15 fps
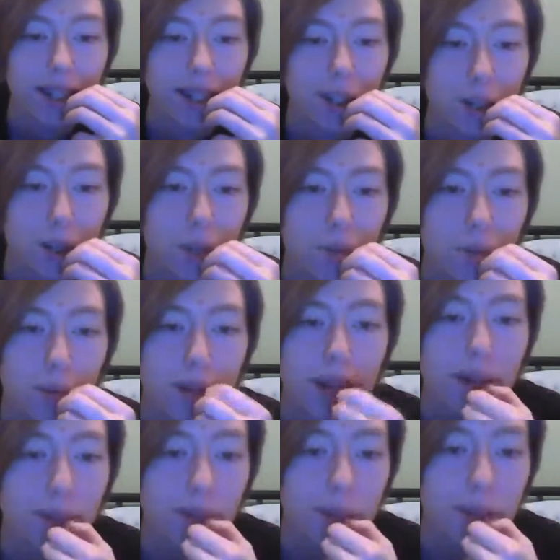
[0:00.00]
Of course, we're
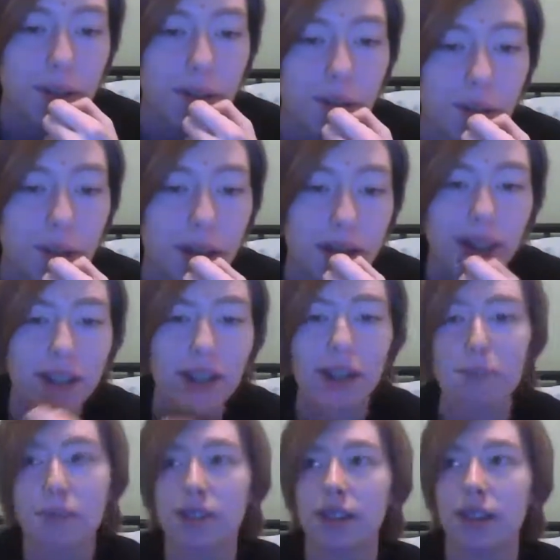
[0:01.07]
now in the new year, and
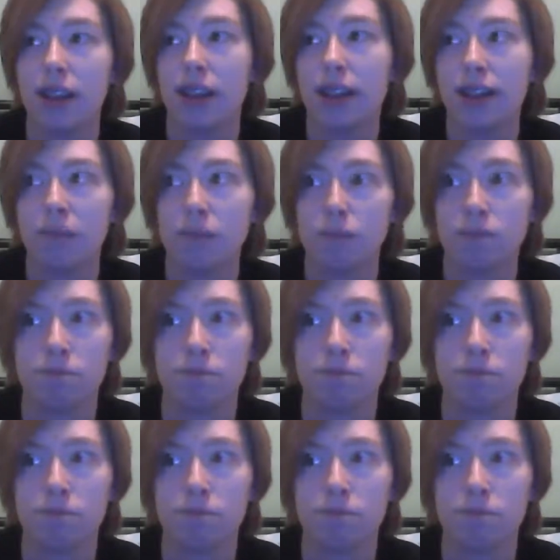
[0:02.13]
I'm just like,